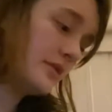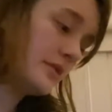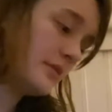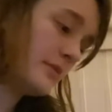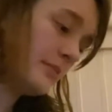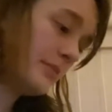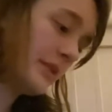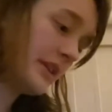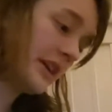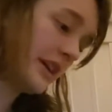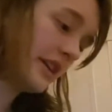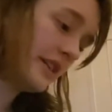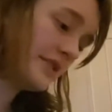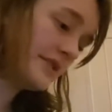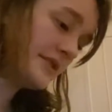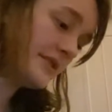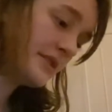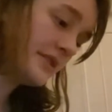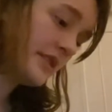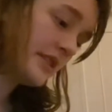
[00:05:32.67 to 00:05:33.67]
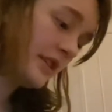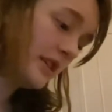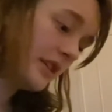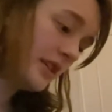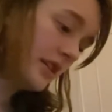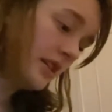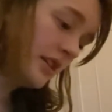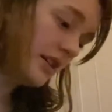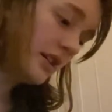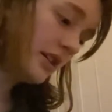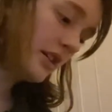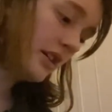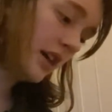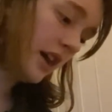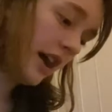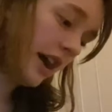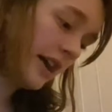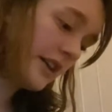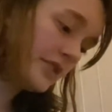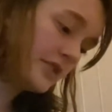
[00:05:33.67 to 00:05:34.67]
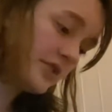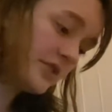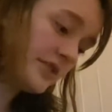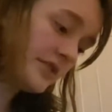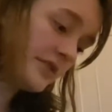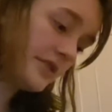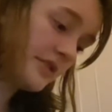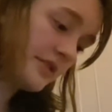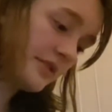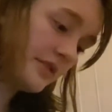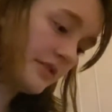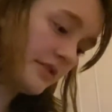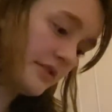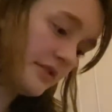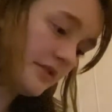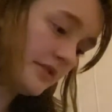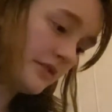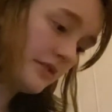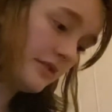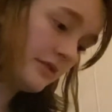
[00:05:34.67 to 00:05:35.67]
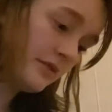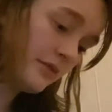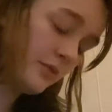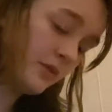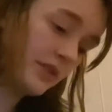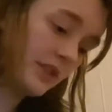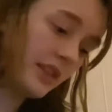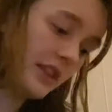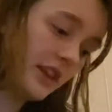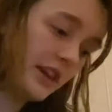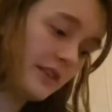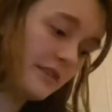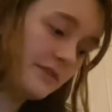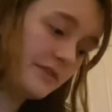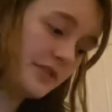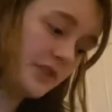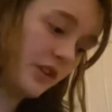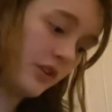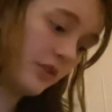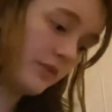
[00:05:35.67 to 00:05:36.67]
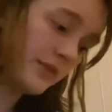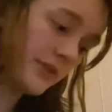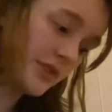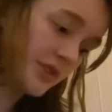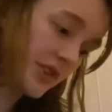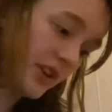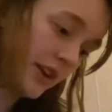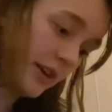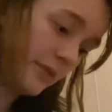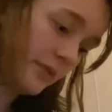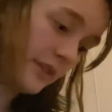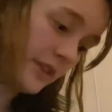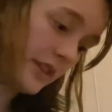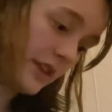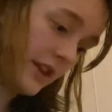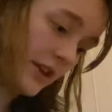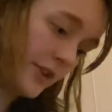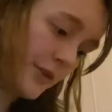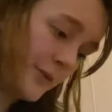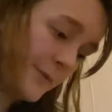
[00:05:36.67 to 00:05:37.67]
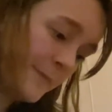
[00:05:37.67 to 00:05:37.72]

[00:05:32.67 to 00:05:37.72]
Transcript: Because I just would love to overshare with you.